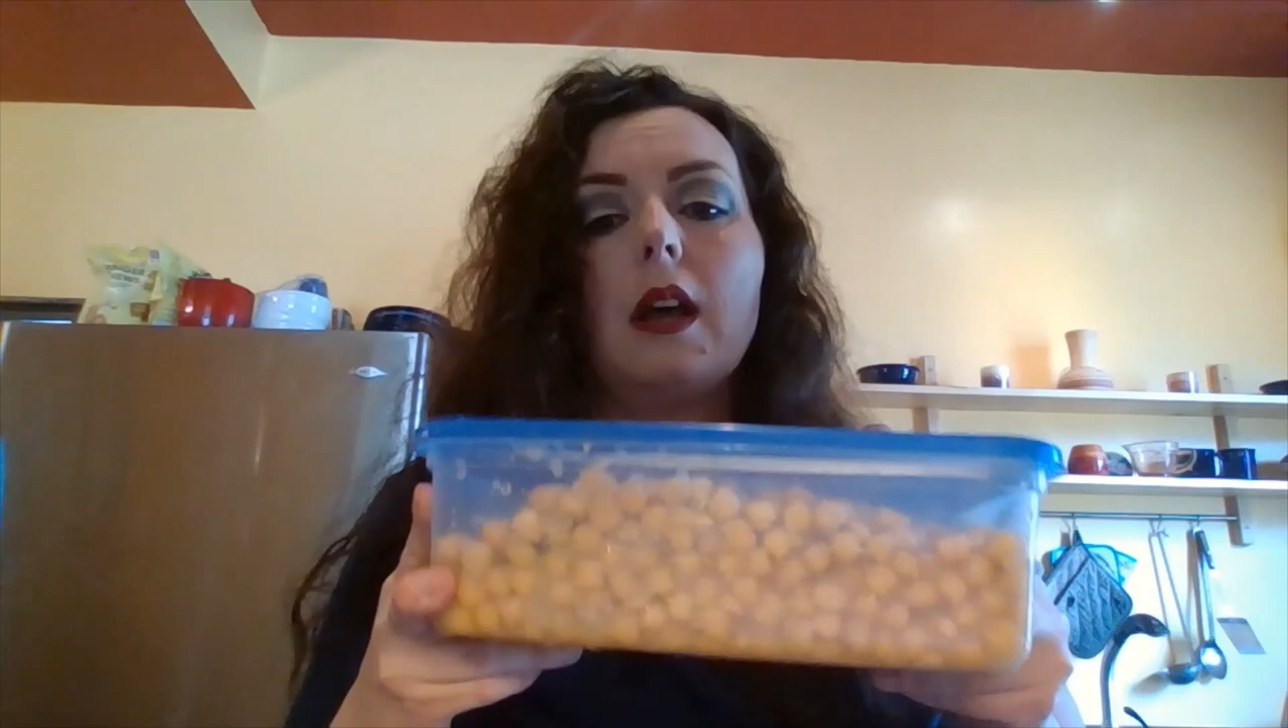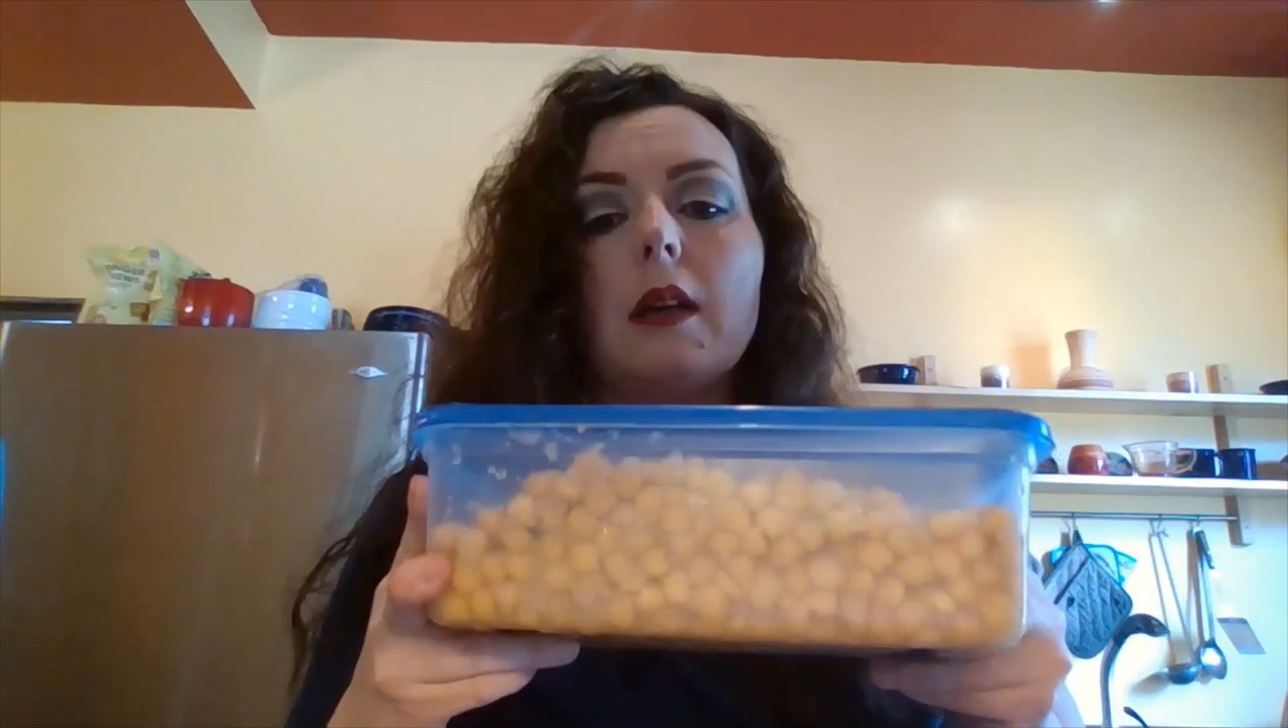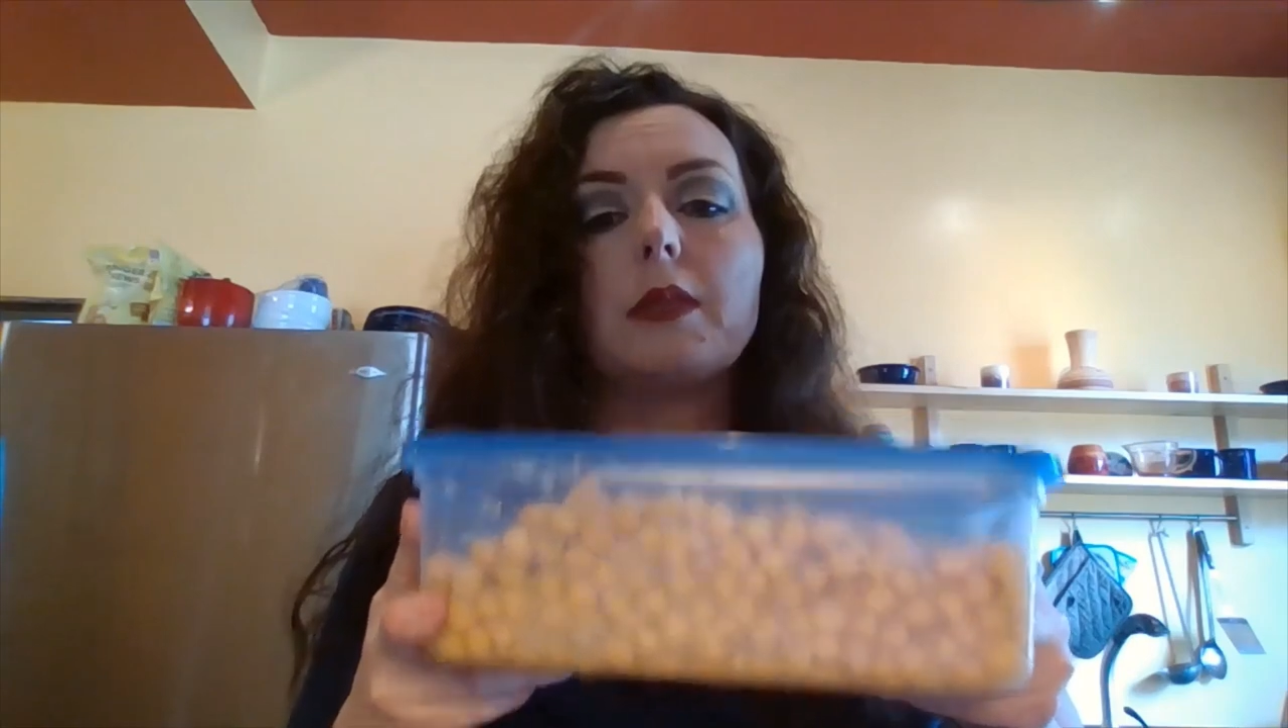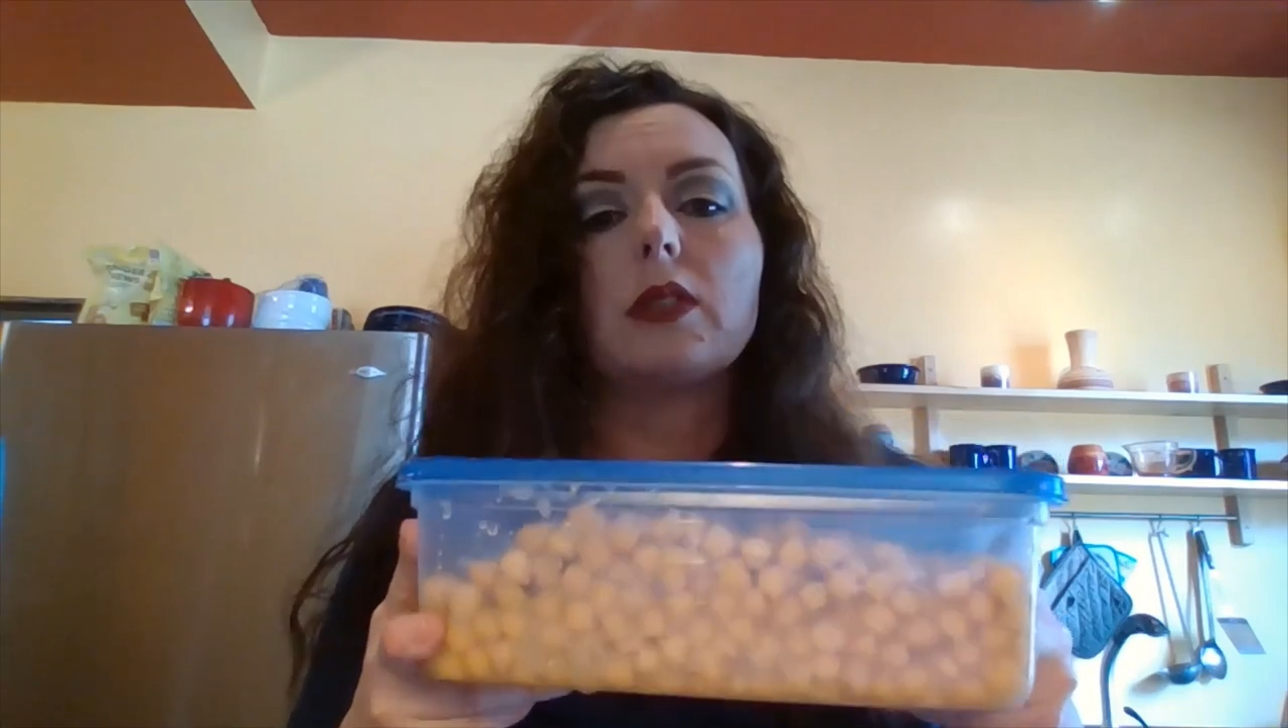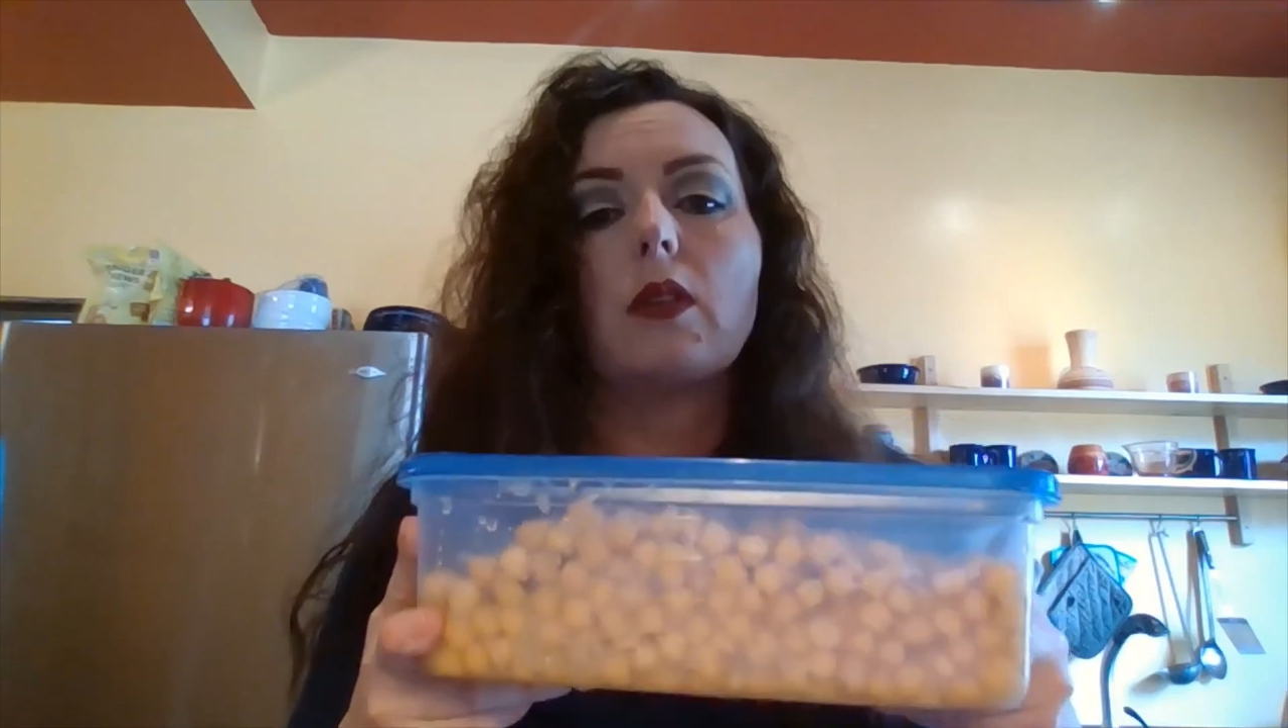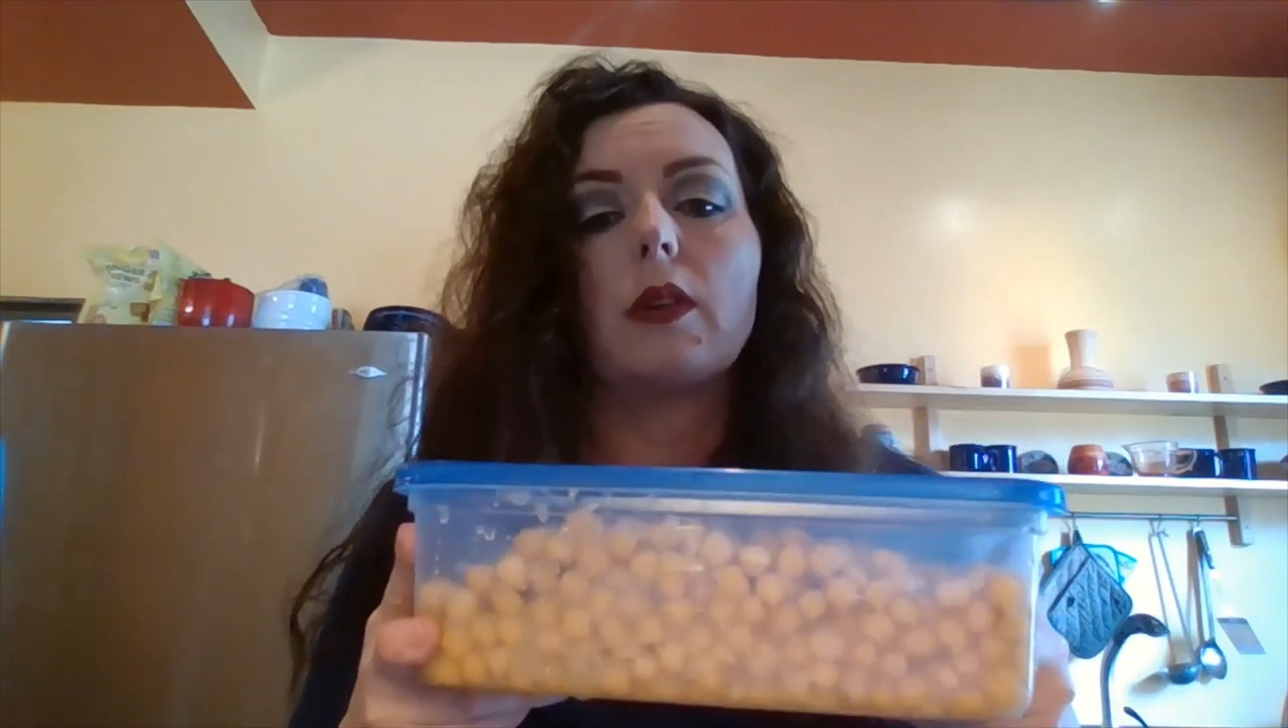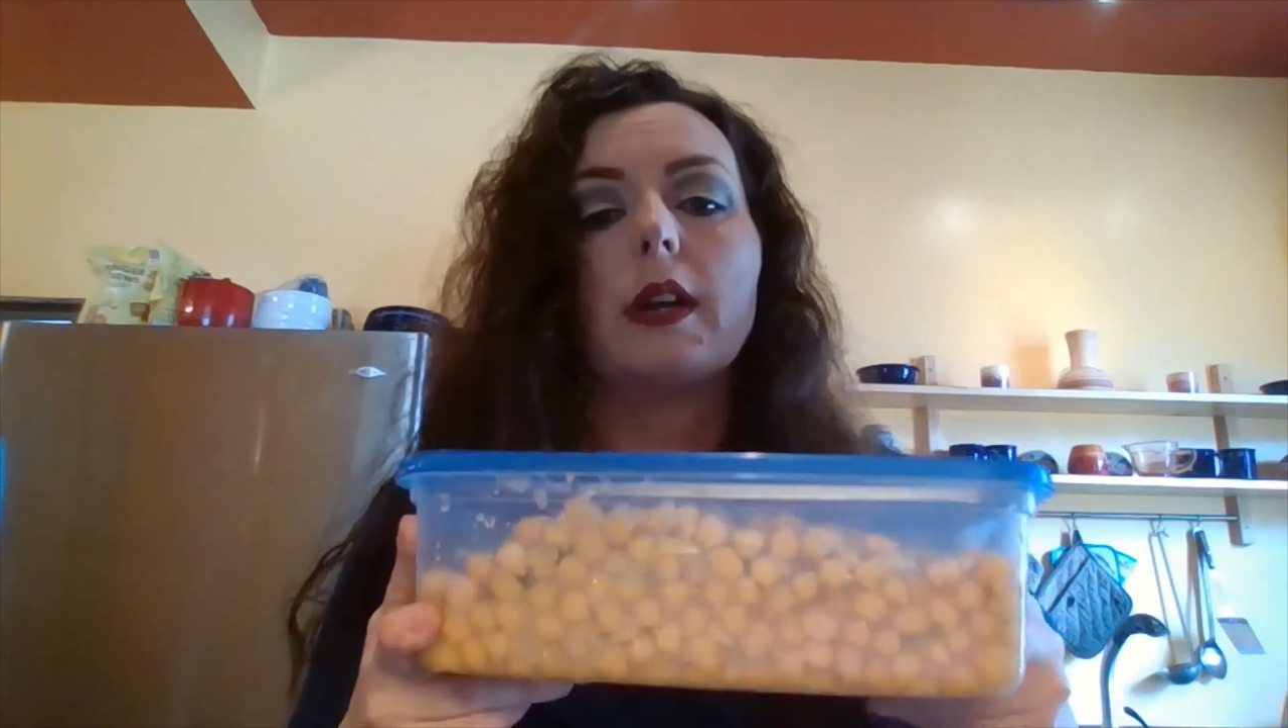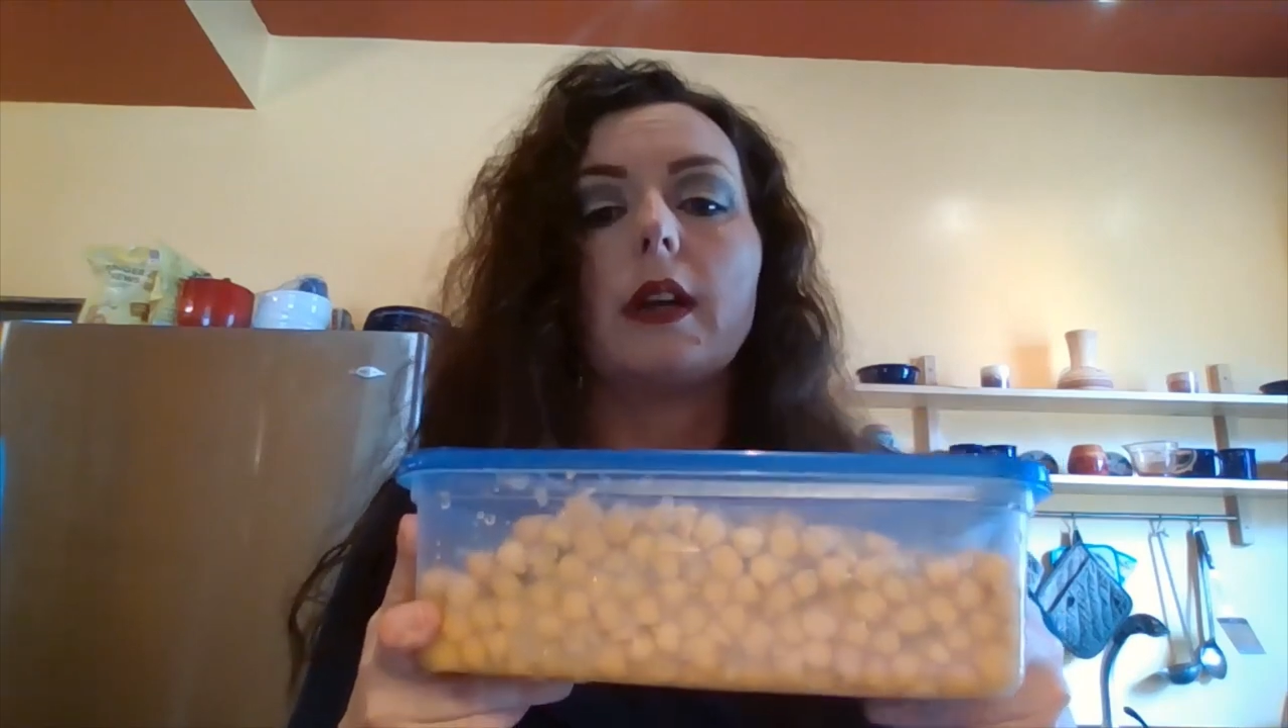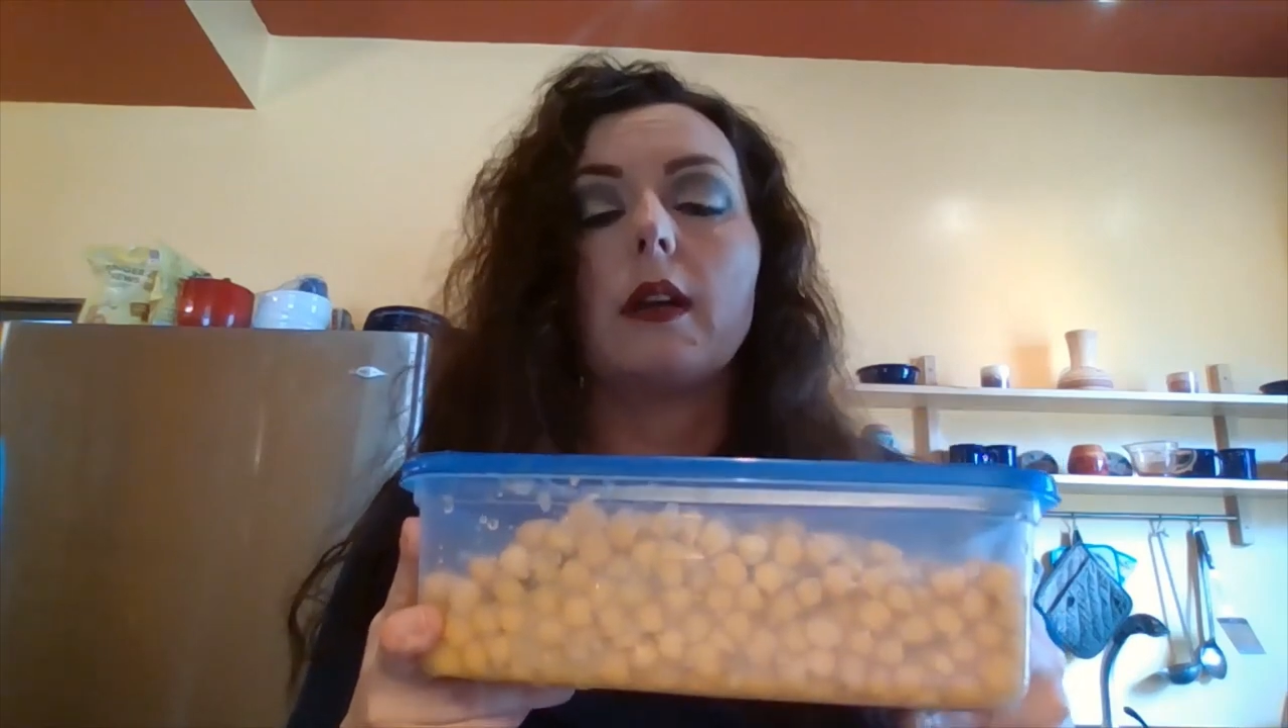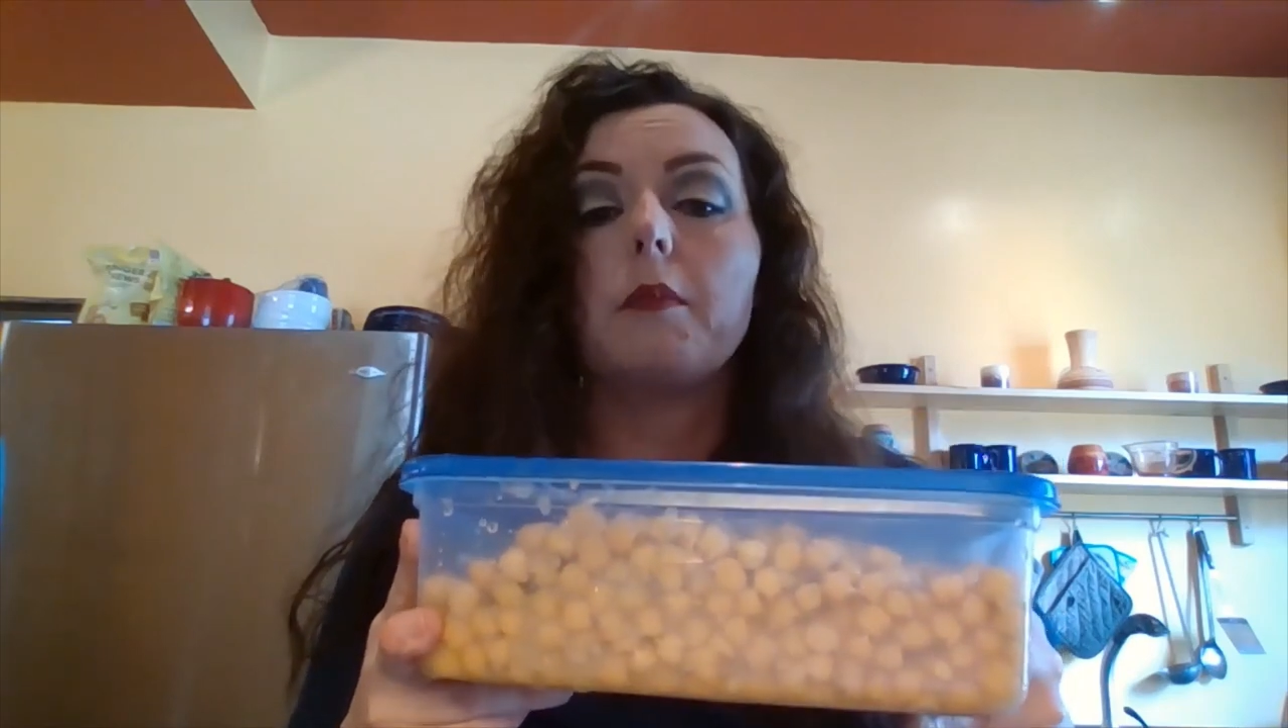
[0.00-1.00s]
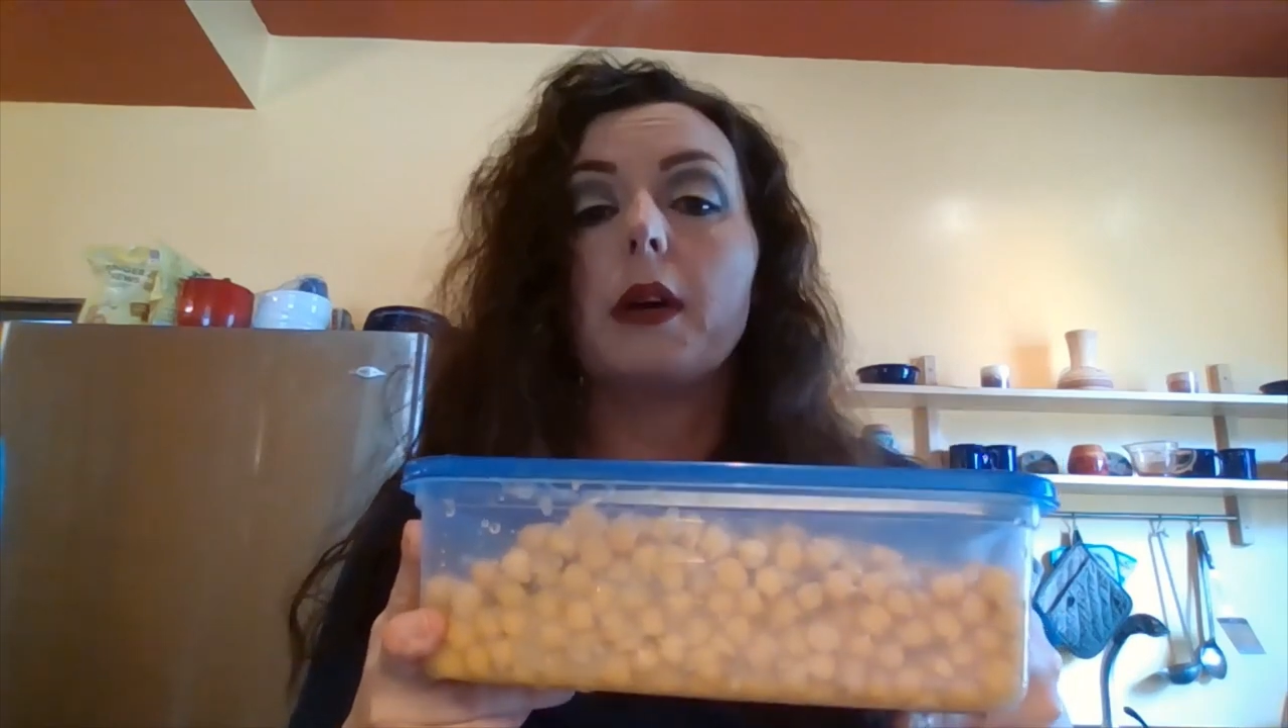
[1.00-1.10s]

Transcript: I'm storing it,